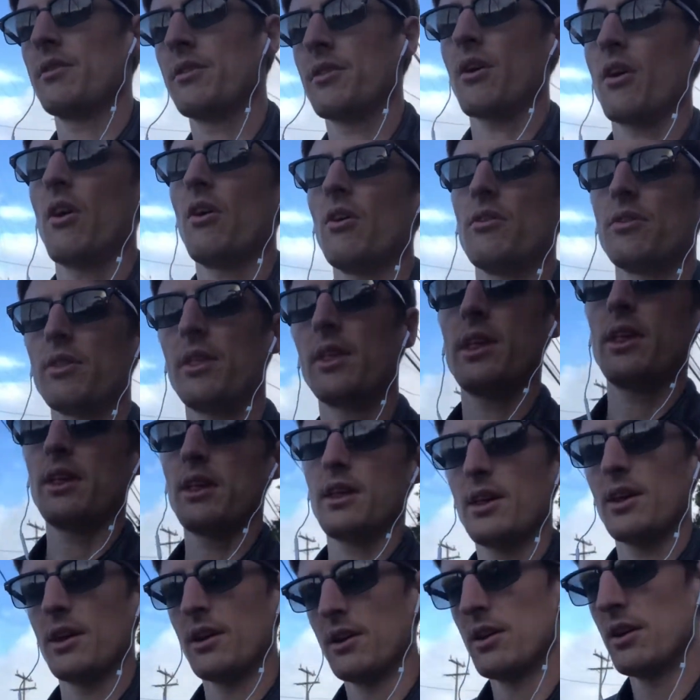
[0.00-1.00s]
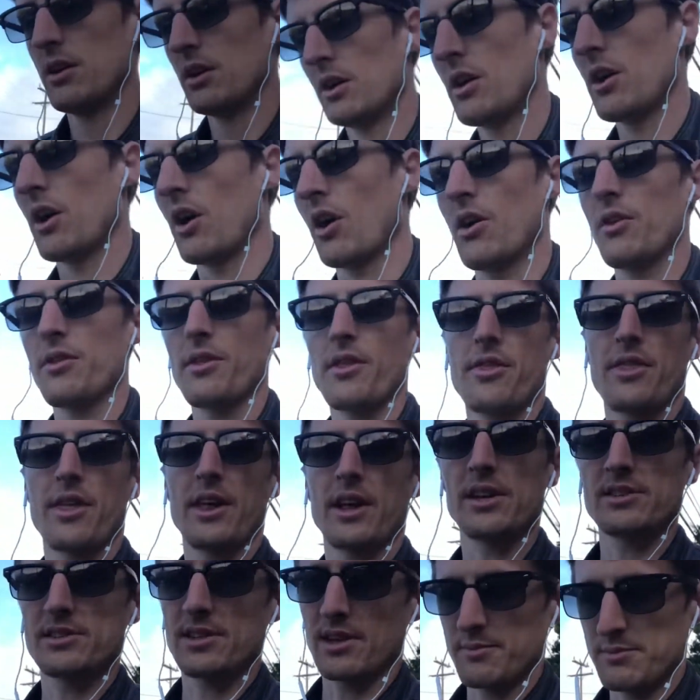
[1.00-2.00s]
all the
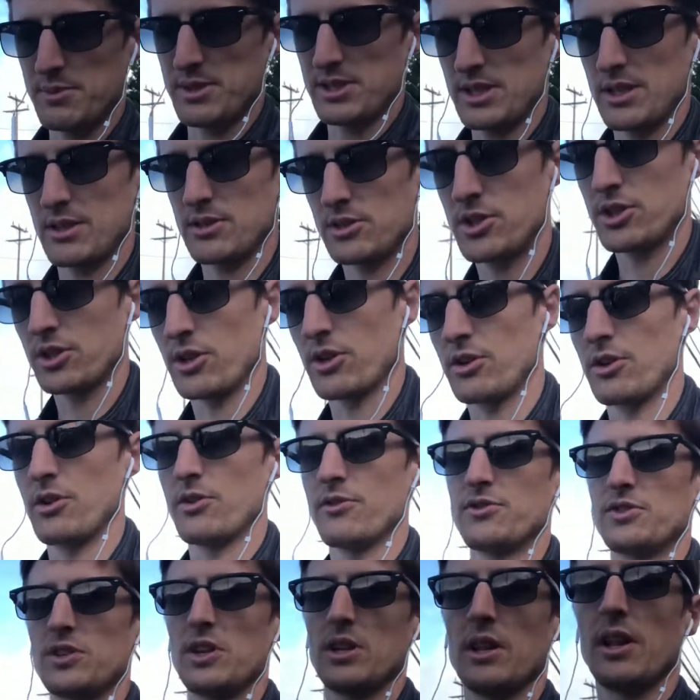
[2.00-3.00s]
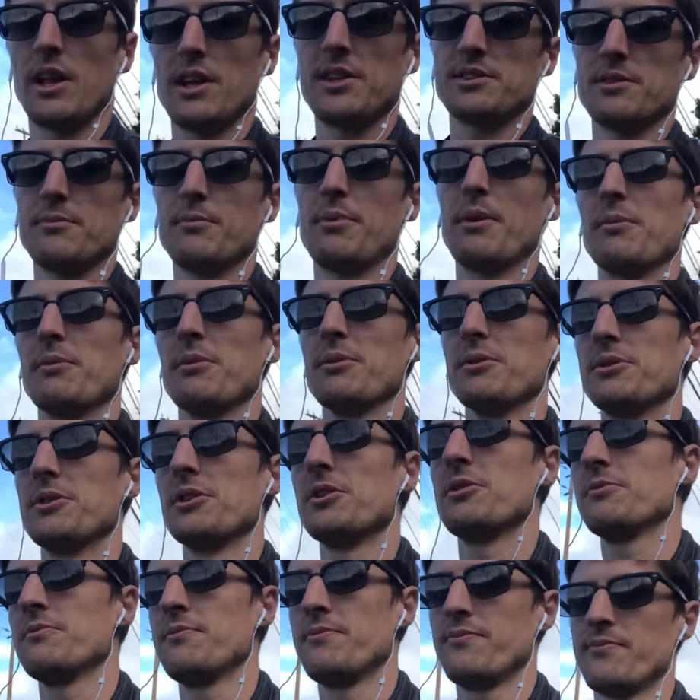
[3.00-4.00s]
things I'm sure you've seen lots of people do.